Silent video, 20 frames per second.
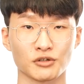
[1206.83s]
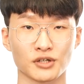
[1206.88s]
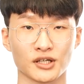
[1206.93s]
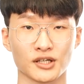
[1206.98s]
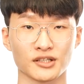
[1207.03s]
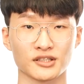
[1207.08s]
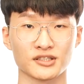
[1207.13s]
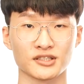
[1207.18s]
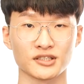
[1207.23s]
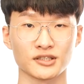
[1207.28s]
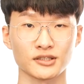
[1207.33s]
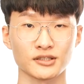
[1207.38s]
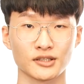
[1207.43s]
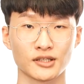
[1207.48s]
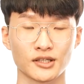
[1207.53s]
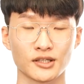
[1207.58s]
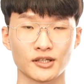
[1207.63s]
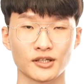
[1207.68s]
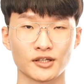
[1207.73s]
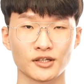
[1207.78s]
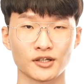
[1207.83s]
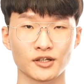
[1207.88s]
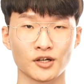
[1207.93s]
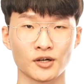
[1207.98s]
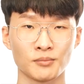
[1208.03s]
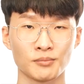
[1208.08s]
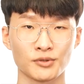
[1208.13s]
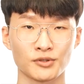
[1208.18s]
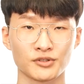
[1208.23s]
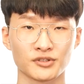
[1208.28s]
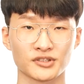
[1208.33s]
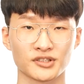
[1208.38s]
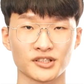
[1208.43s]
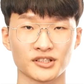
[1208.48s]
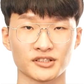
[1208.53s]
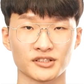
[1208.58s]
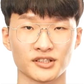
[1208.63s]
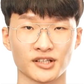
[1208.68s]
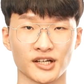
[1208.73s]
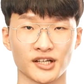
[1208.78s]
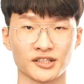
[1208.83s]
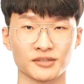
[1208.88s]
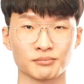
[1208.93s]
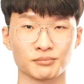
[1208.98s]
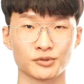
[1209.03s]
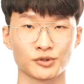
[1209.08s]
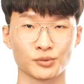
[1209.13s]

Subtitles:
As you see here, Storybook has an